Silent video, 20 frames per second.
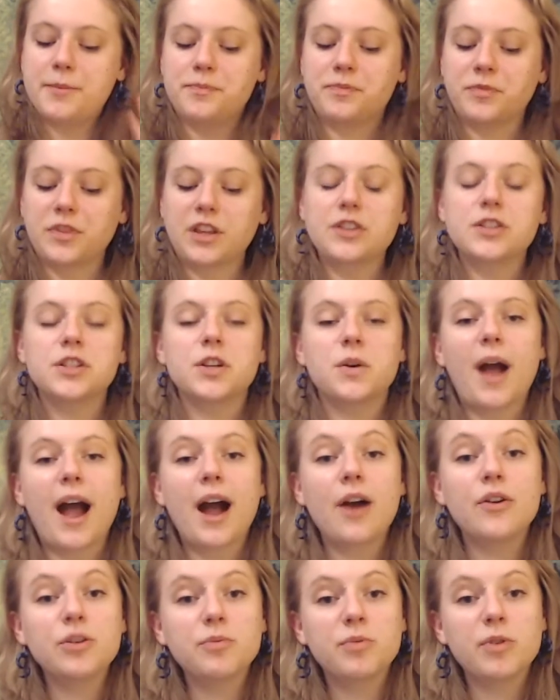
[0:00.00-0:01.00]
So
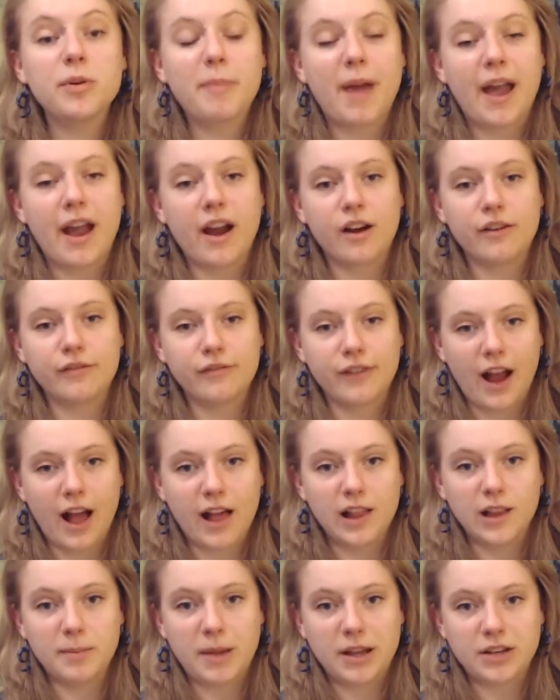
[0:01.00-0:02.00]
how to prepare for
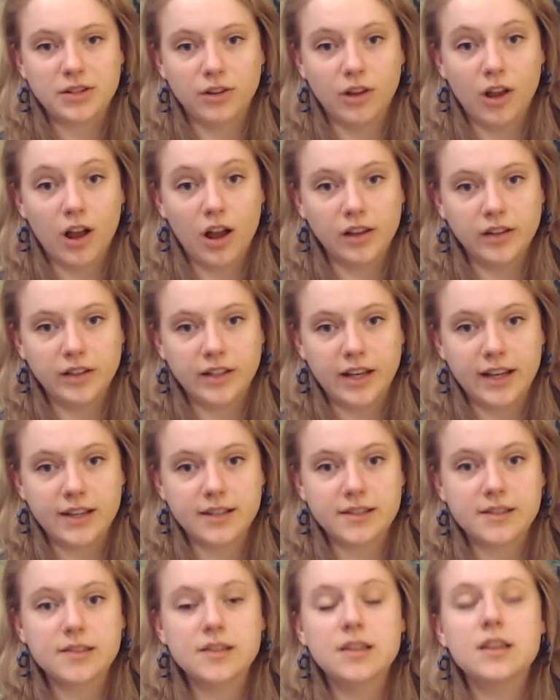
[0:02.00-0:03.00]
elemental
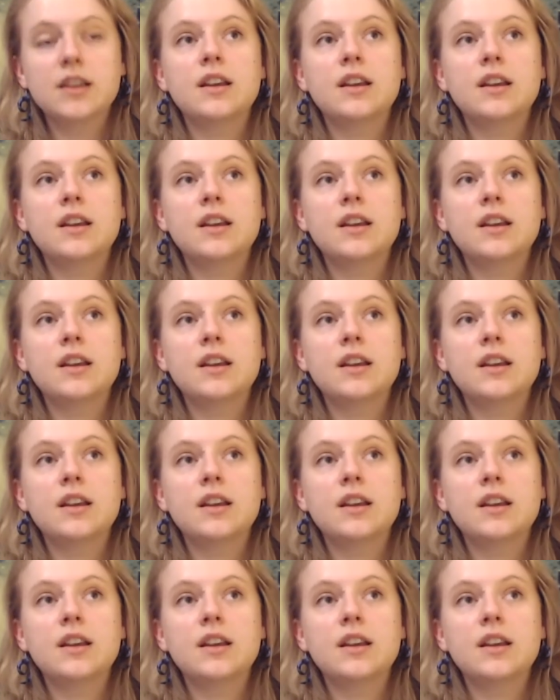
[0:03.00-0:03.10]
holidays?